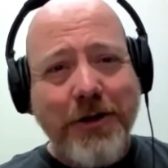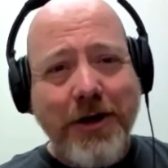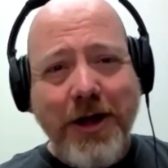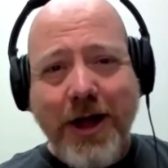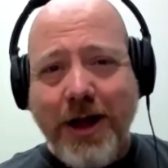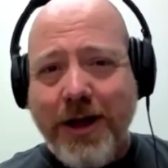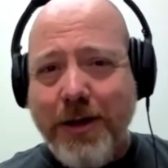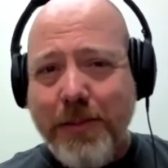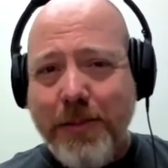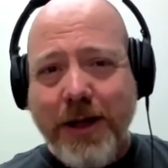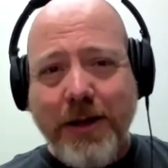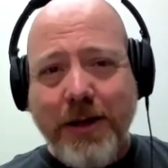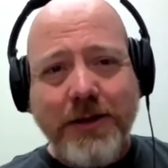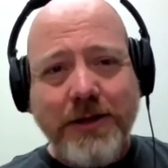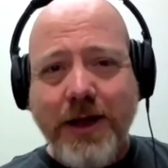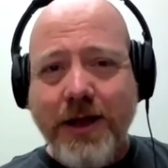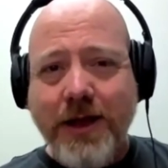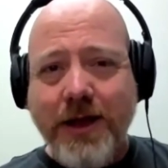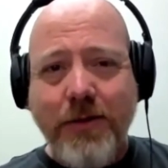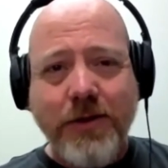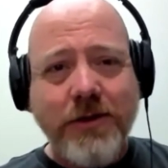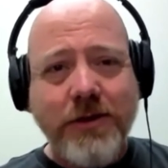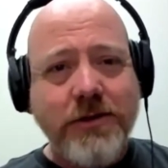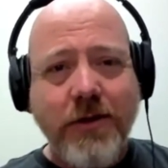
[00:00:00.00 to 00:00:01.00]
They're not going to be able to
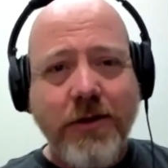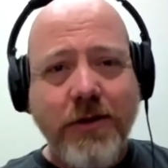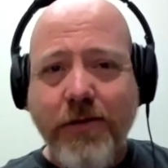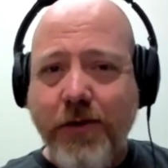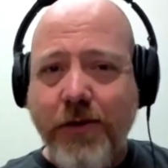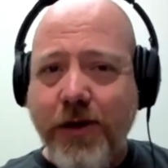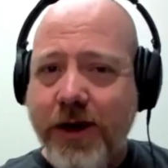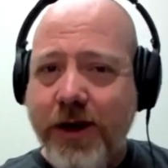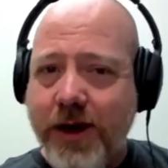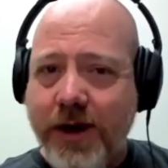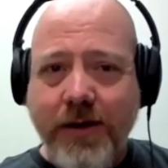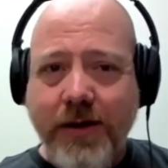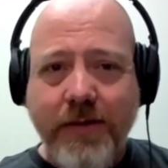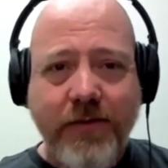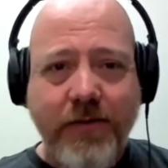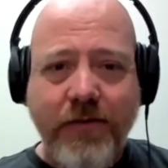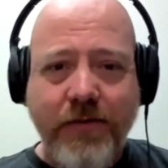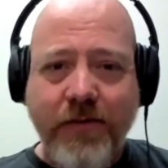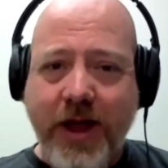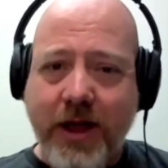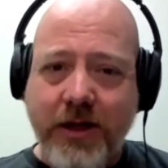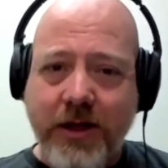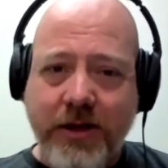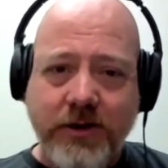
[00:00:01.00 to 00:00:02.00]
tell you what your freaking
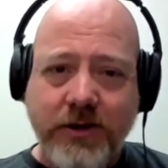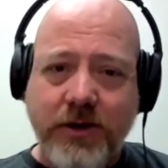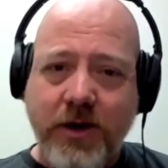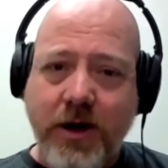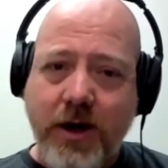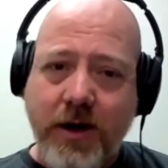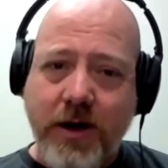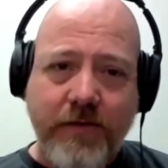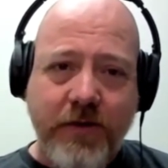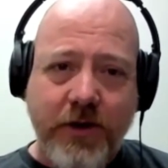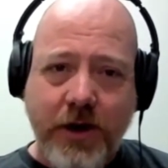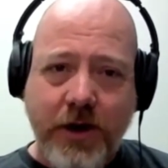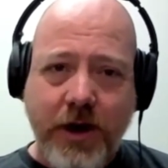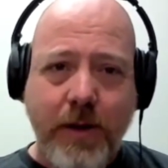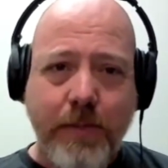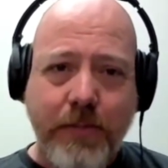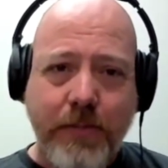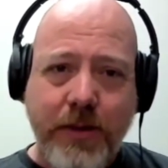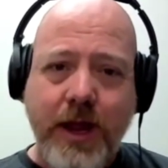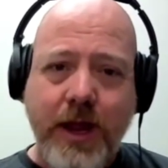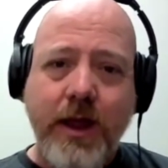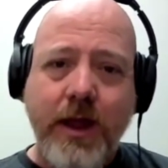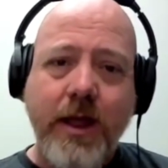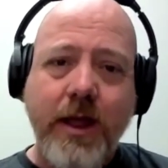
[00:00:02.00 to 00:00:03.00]
values are of your
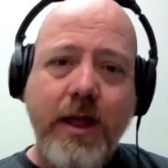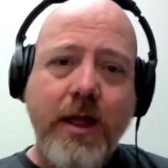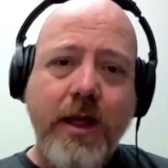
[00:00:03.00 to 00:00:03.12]
company.